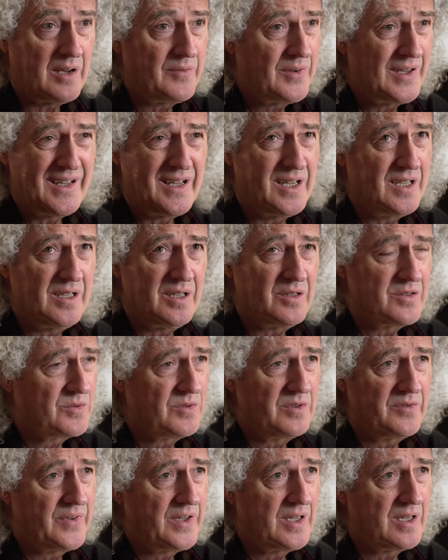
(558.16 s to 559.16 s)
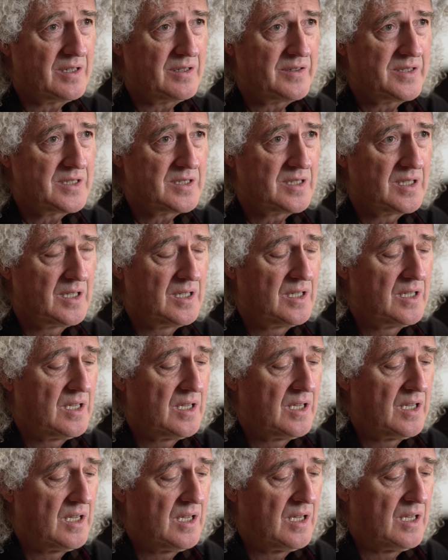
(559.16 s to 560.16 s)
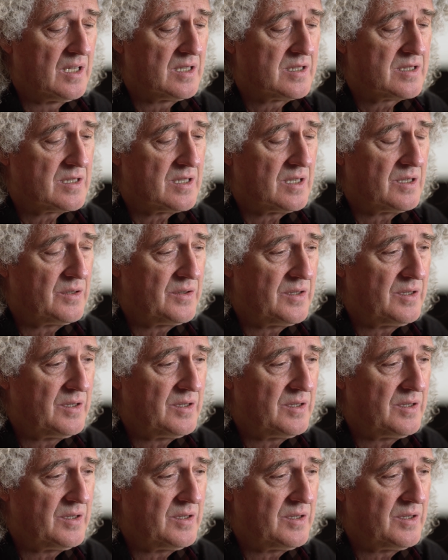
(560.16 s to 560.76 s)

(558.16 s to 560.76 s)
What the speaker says: Every kid knows what VR is. So